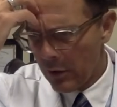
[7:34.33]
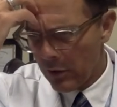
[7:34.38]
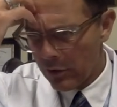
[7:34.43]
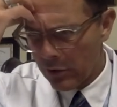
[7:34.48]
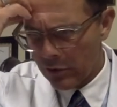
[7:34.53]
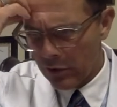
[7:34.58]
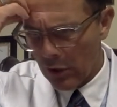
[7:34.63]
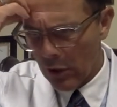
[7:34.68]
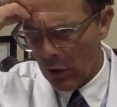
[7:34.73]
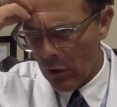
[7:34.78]

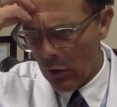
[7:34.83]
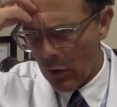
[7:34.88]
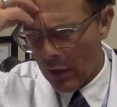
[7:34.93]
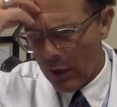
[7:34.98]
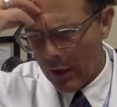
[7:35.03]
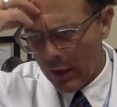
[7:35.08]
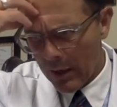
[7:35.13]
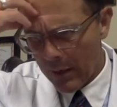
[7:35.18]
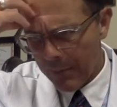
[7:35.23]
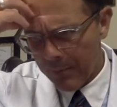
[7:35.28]

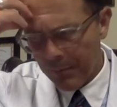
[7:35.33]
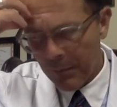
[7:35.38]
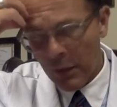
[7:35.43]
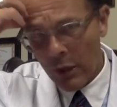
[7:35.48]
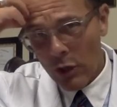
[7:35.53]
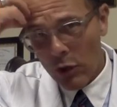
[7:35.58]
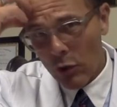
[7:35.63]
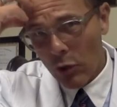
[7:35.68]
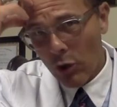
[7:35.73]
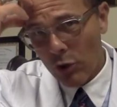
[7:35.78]
So
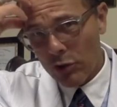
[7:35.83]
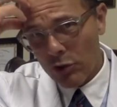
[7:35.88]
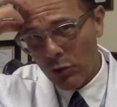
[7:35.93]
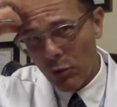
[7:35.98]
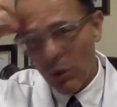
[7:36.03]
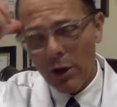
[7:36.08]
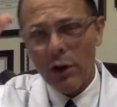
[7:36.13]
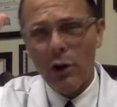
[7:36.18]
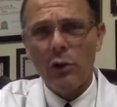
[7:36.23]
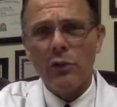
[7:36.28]
you also
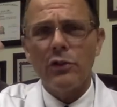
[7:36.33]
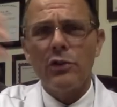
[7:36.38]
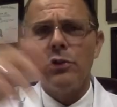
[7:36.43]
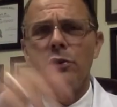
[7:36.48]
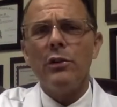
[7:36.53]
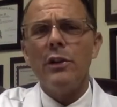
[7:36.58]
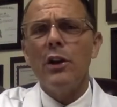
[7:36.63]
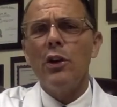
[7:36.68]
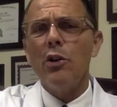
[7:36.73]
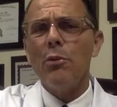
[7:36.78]
want to know
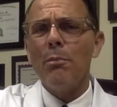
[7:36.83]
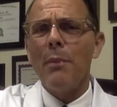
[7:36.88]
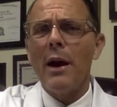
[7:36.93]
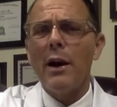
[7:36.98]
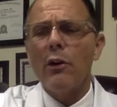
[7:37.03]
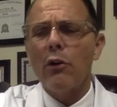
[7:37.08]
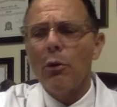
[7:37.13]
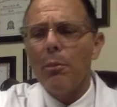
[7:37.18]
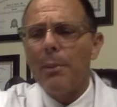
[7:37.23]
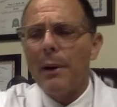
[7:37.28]
too that your
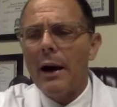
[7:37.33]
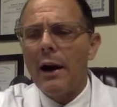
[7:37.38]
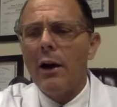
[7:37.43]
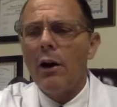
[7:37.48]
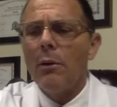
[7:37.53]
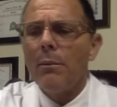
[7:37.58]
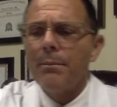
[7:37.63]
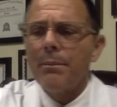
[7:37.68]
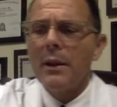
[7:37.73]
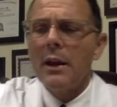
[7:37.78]

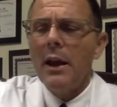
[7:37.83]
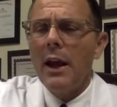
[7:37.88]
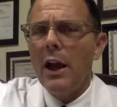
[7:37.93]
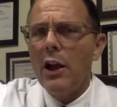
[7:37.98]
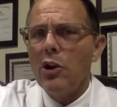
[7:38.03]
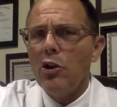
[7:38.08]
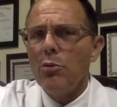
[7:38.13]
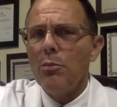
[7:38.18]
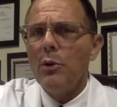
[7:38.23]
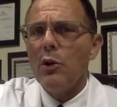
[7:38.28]
microbiome
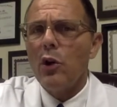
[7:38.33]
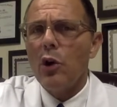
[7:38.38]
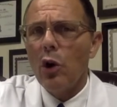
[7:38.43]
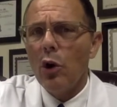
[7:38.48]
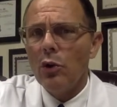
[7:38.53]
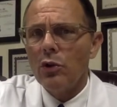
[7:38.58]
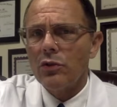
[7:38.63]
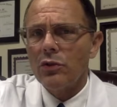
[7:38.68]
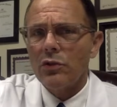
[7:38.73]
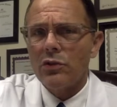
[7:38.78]
and your
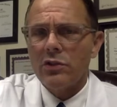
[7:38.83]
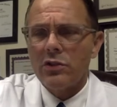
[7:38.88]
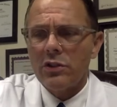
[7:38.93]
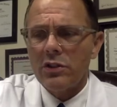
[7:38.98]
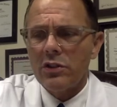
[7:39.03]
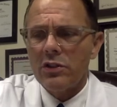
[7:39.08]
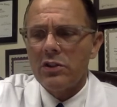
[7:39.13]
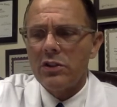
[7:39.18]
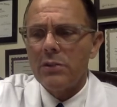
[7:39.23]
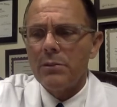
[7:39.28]
mucosal
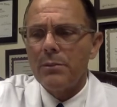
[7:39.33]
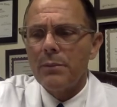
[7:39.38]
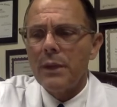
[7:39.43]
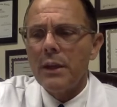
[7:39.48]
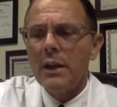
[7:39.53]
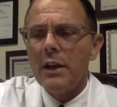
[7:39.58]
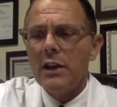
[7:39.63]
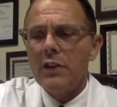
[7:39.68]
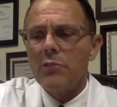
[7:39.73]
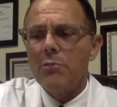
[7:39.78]
system
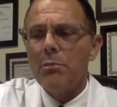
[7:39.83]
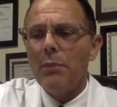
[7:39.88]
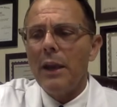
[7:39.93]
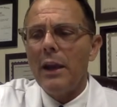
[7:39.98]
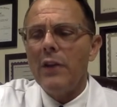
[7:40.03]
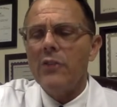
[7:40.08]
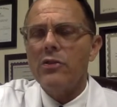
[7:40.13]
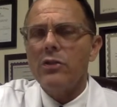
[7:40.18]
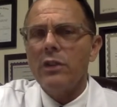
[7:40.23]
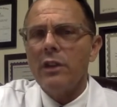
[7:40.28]
is
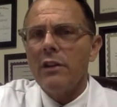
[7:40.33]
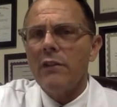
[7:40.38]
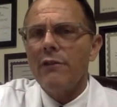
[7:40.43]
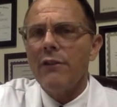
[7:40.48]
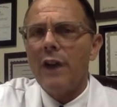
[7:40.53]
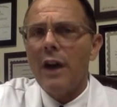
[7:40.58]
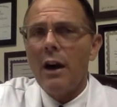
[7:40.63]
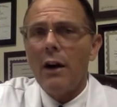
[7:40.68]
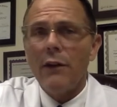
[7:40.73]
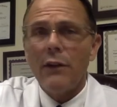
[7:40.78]
majorly
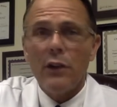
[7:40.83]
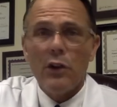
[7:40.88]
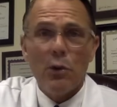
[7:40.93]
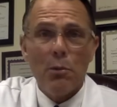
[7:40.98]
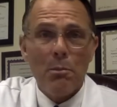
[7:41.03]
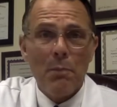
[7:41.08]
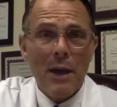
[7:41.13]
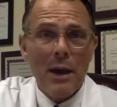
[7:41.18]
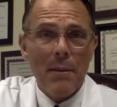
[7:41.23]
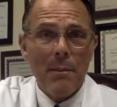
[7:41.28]
involved in your
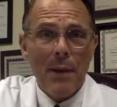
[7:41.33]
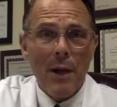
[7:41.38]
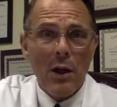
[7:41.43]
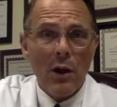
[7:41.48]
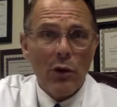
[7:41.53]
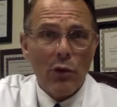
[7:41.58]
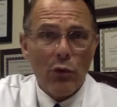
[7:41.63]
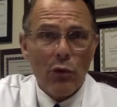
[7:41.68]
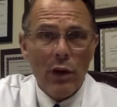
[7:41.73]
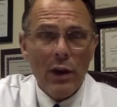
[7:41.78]

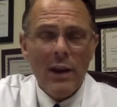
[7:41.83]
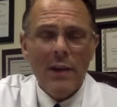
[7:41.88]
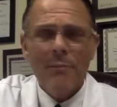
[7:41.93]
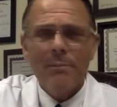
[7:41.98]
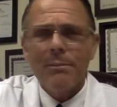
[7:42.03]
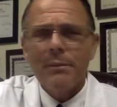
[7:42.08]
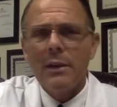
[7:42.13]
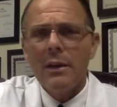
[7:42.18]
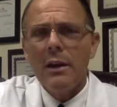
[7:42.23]
metabolic rate,